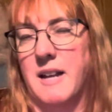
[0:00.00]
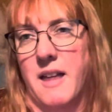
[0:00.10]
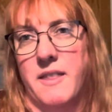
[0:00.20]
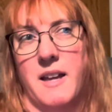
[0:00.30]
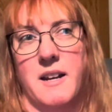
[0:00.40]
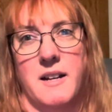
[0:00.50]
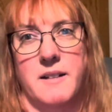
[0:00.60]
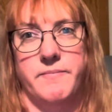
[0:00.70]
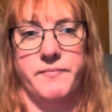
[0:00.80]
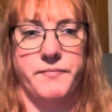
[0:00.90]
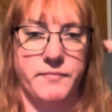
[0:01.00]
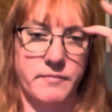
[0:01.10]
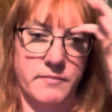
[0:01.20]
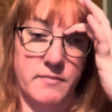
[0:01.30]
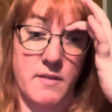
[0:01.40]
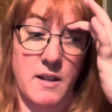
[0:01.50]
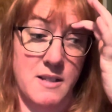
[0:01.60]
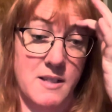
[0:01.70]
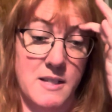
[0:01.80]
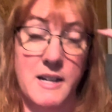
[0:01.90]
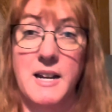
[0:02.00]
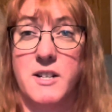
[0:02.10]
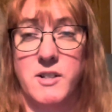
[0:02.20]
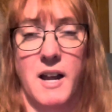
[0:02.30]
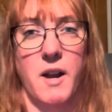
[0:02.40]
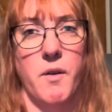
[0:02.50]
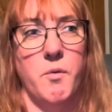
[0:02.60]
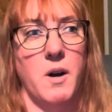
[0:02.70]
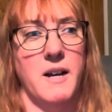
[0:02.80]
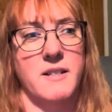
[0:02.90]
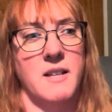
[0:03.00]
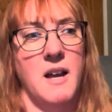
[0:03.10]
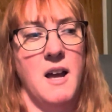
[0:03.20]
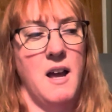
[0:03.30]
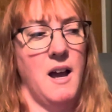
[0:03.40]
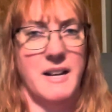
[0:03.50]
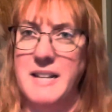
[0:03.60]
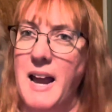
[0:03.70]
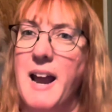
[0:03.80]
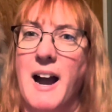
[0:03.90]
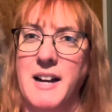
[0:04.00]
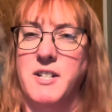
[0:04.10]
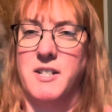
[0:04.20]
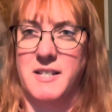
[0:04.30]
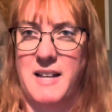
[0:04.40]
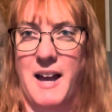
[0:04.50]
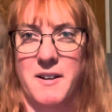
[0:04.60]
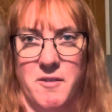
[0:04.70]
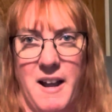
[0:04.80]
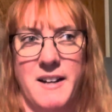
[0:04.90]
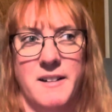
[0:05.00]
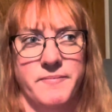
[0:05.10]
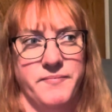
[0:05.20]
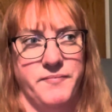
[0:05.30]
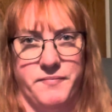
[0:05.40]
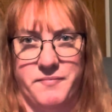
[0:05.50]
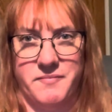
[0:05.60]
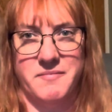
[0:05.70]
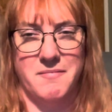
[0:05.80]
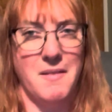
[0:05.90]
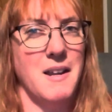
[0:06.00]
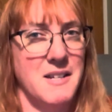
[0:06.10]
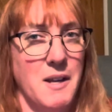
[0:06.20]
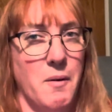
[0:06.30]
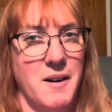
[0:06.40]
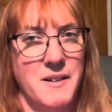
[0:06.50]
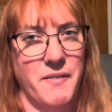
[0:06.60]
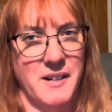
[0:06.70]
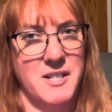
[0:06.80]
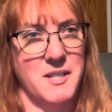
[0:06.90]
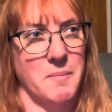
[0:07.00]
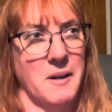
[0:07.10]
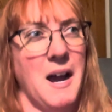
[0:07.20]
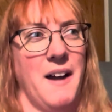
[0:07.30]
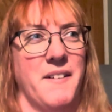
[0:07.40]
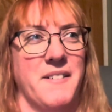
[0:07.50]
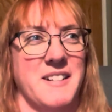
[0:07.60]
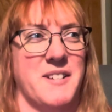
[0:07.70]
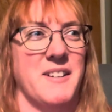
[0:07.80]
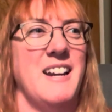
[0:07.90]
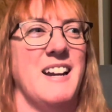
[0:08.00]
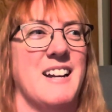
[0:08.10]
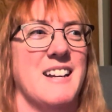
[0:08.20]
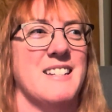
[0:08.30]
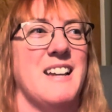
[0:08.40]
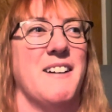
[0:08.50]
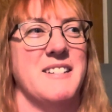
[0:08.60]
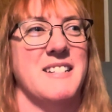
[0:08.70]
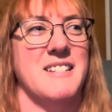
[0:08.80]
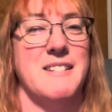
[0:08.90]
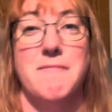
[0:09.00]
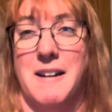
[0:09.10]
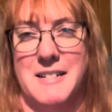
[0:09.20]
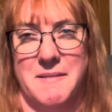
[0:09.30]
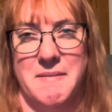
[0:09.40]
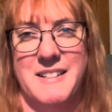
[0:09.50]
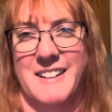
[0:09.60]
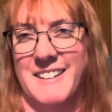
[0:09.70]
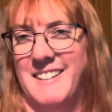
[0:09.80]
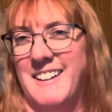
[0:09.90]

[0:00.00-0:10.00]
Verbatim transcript: And then, um, as I said, yesterday was a day I just sat and read because I wanted to finish the book I was reading because I was just ready to be done.